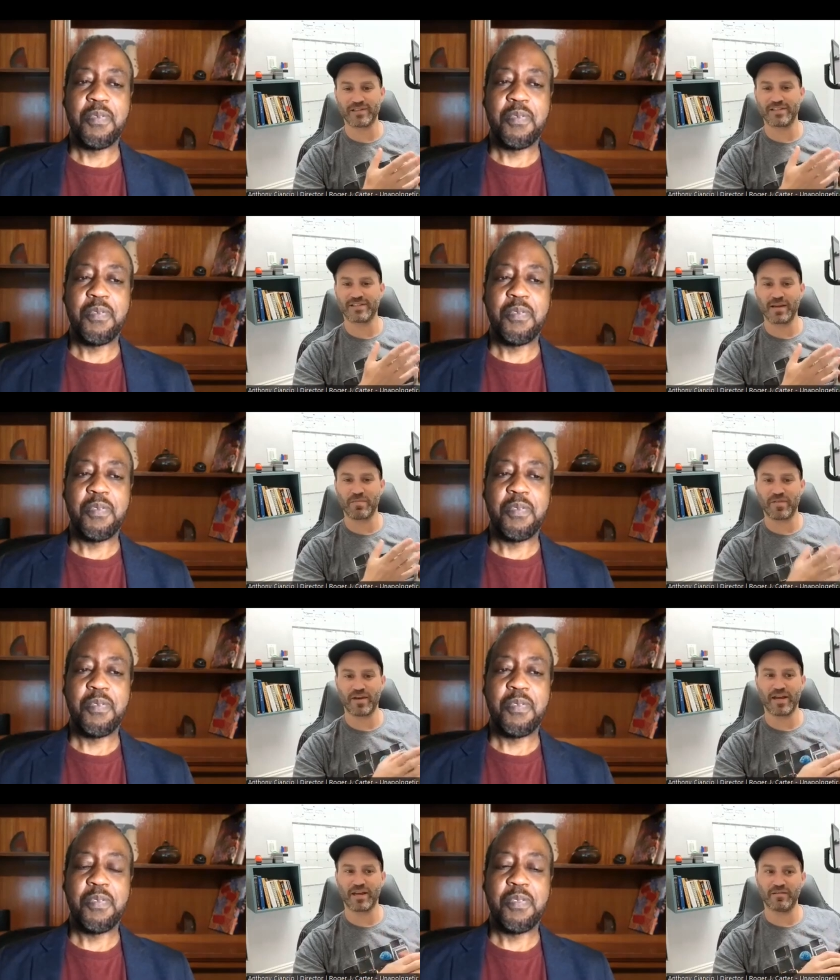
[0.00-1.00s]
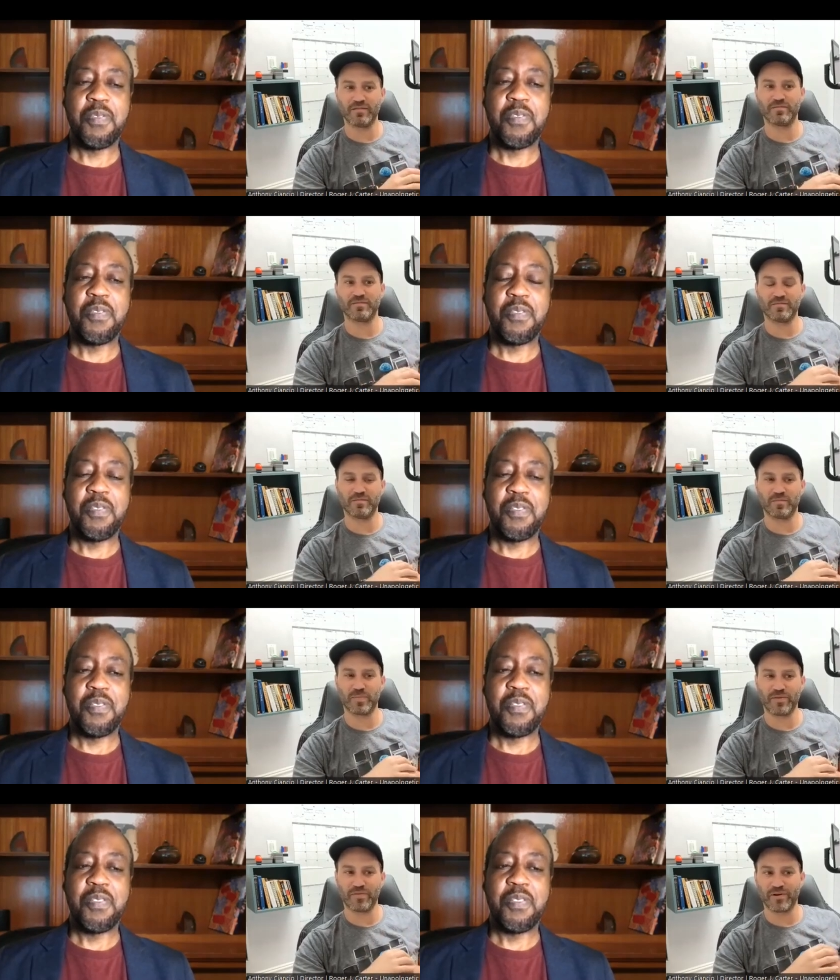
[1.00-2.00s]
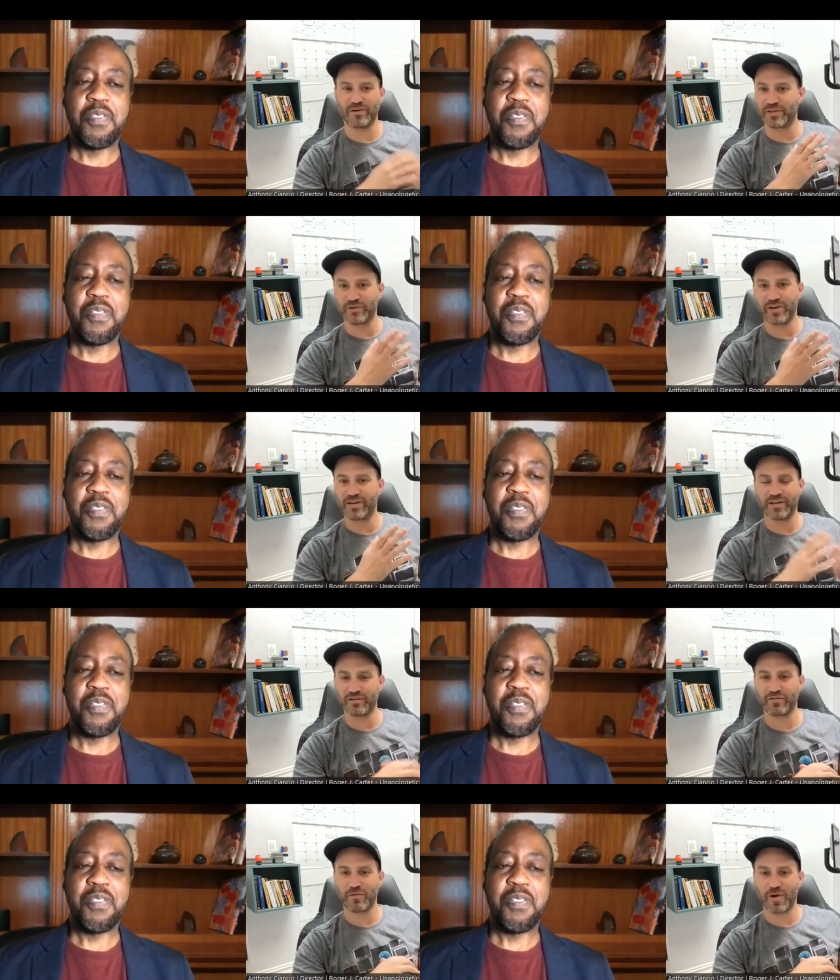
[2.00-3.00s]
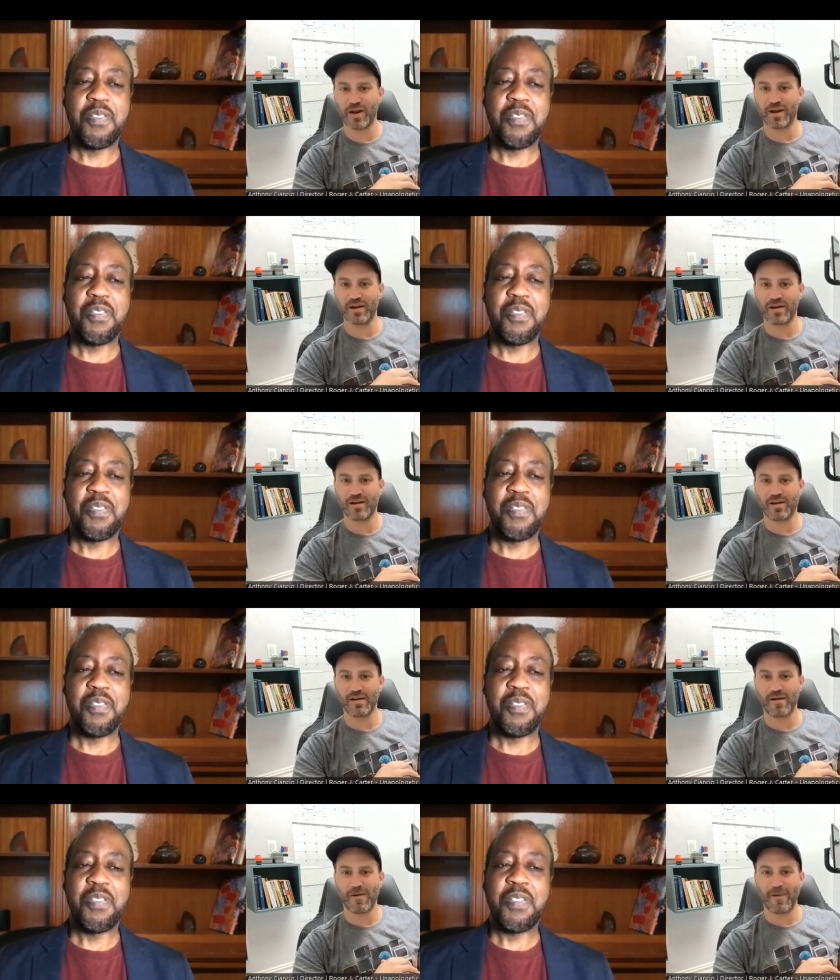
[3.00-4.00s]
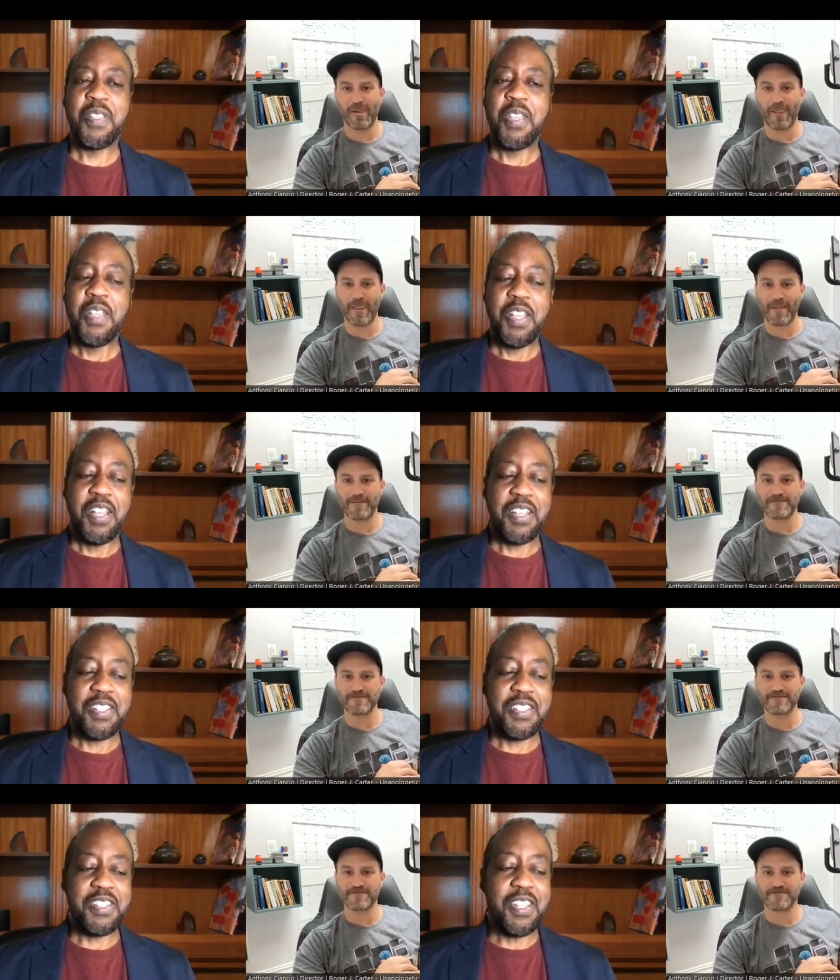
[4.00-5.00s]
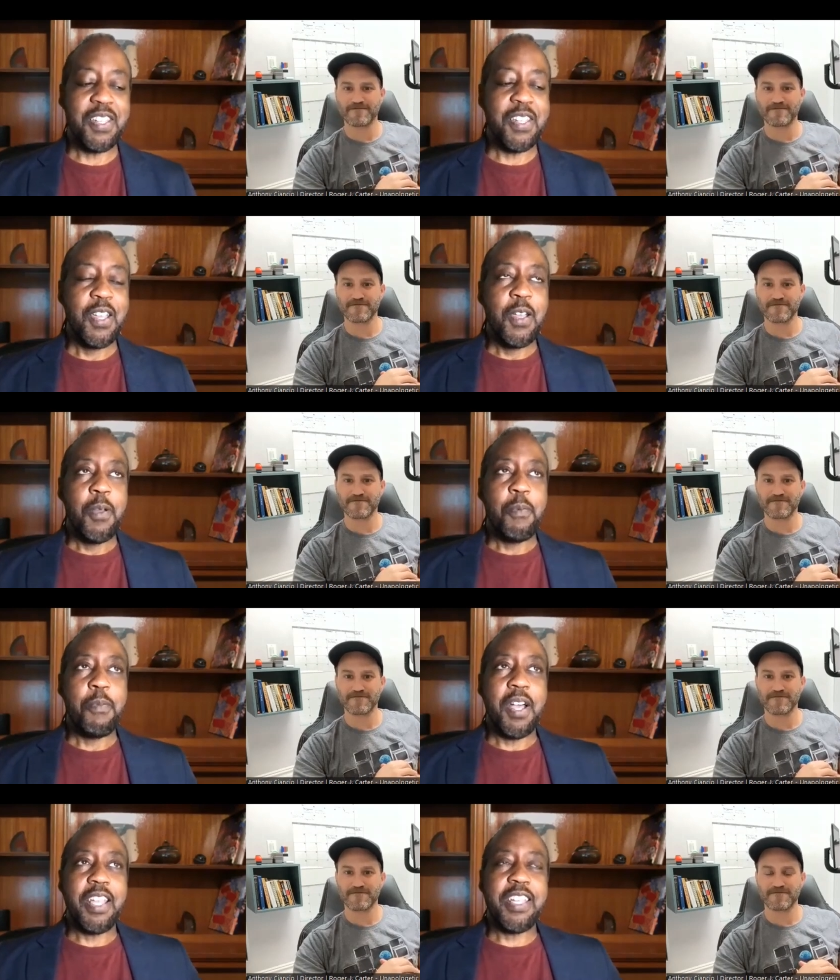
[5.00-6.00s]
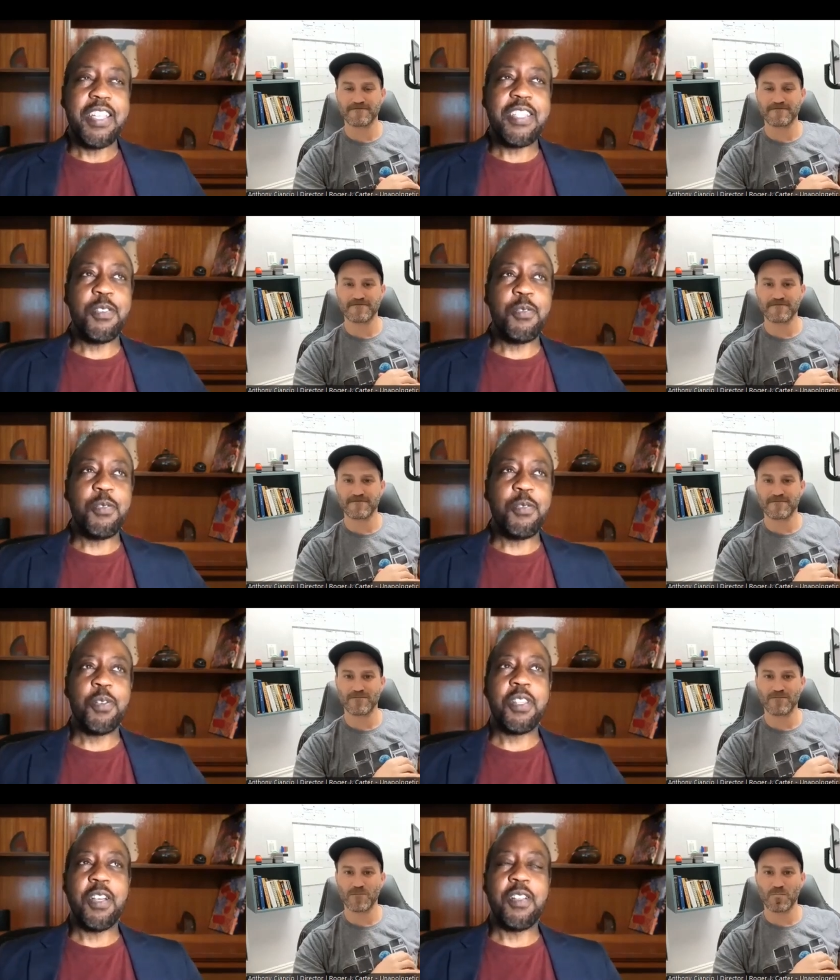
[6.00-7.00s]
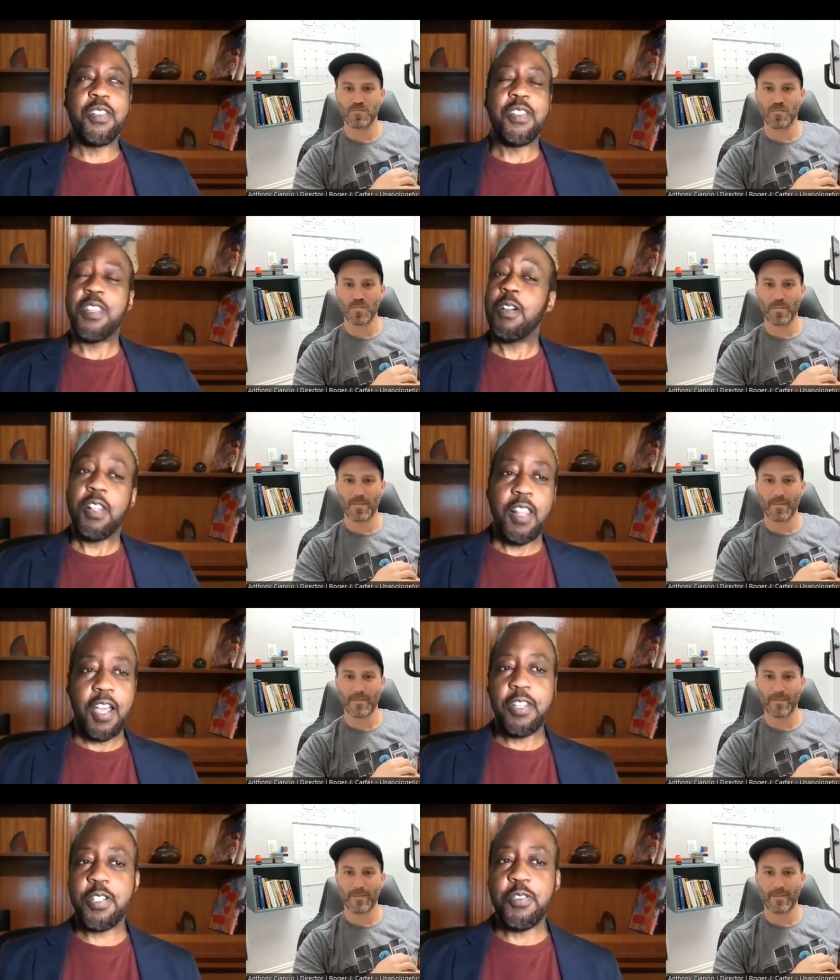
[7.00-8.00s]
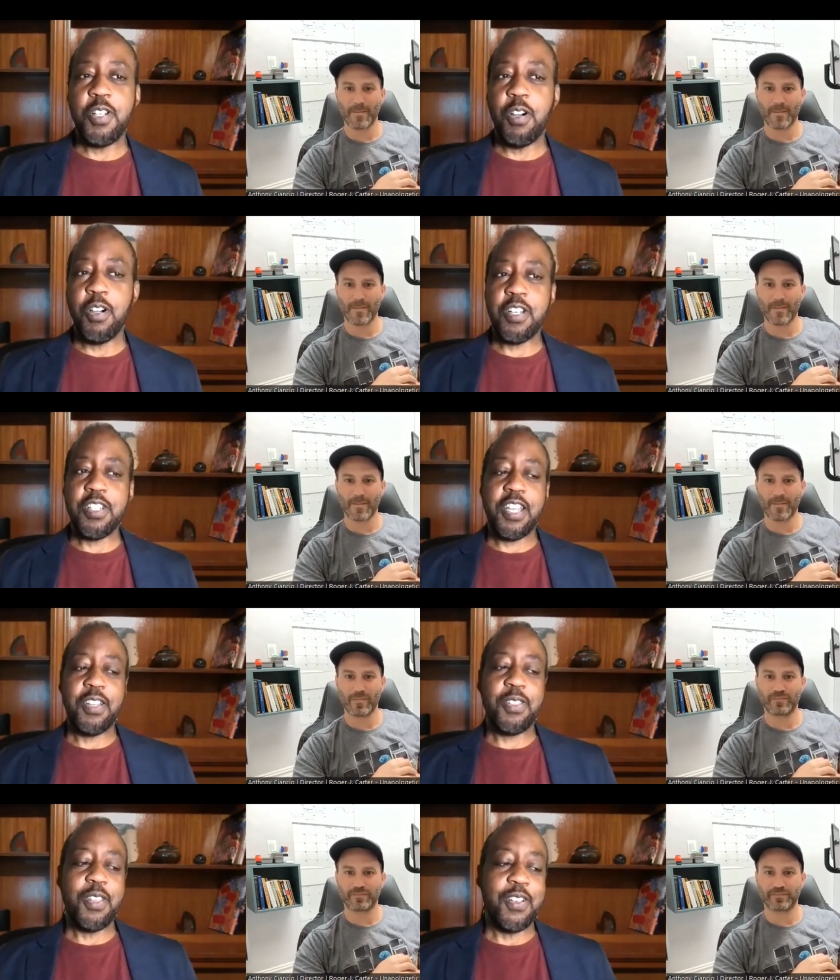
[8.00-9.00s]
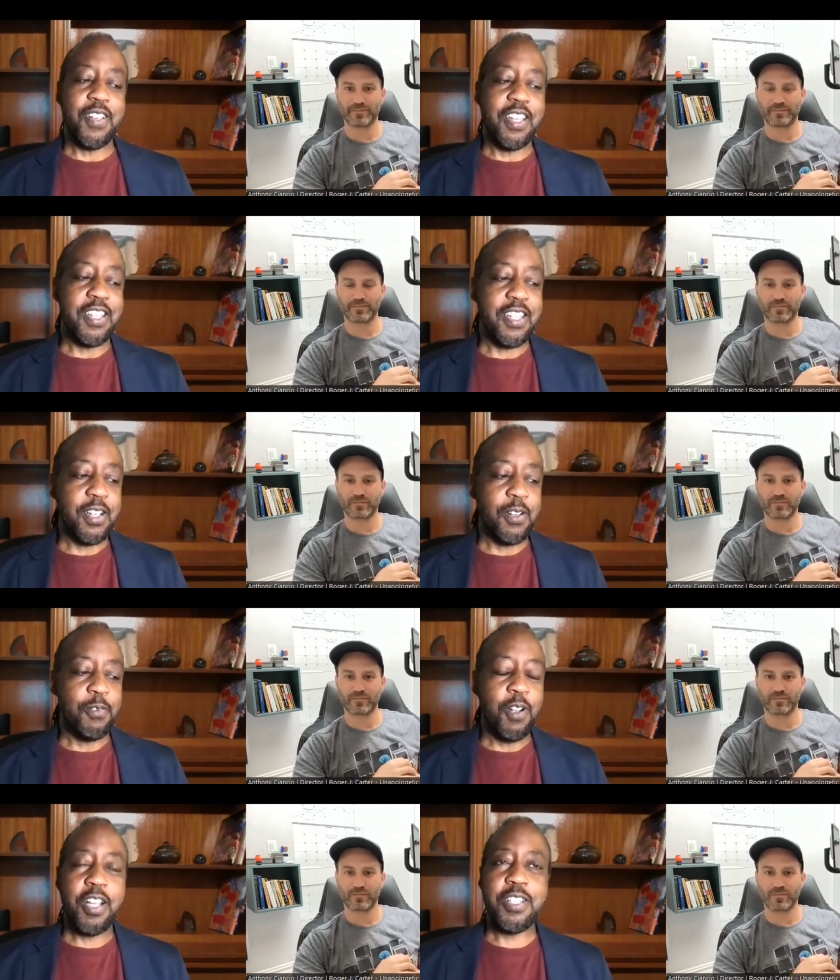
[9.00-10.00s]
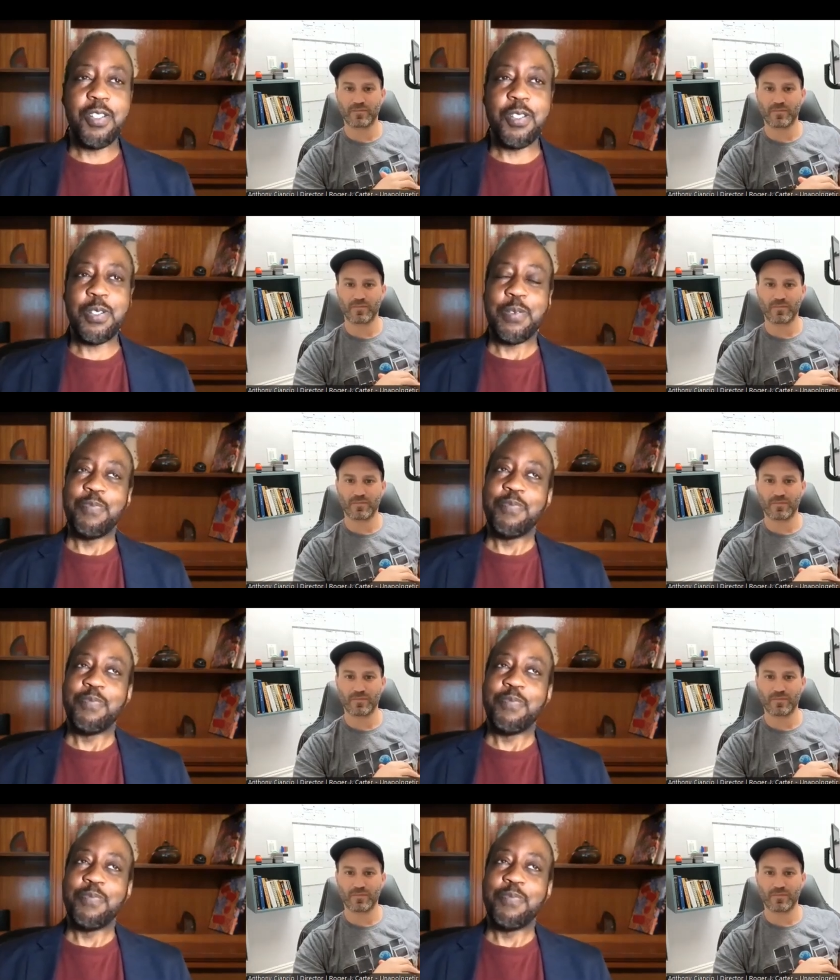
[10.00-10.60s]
Speaker 1: does the same thing and but they're doing it in a different way.
Speaker 2: I see. But I guess with the there are a lot of street artists out there and um, Rogers,